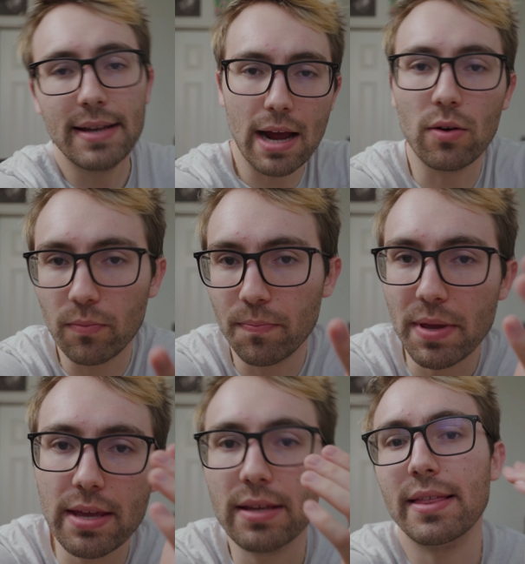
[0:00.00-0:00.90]
Now,
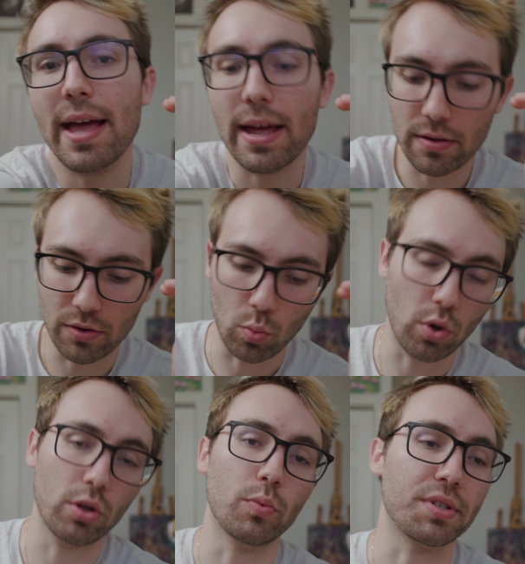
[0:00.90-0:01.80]
being that the
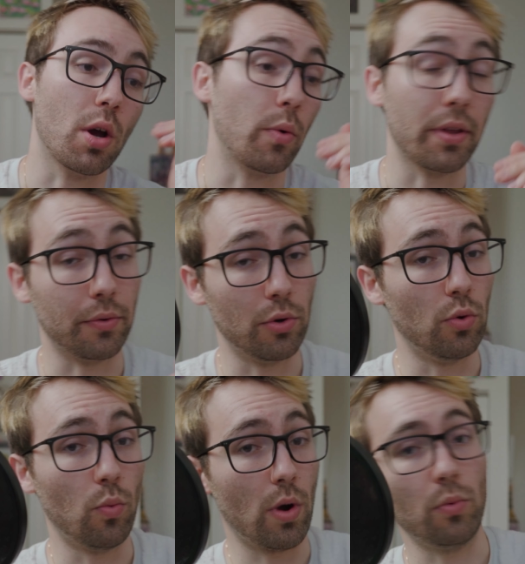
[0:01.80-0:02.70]
world was going
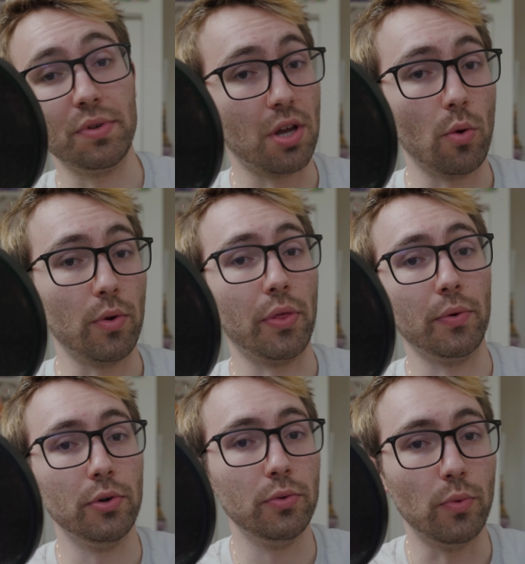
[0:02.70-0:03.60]
through what it was going
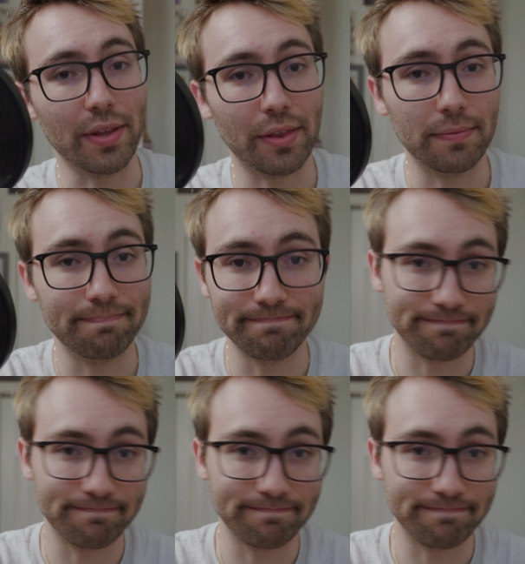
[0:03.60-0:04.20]
through with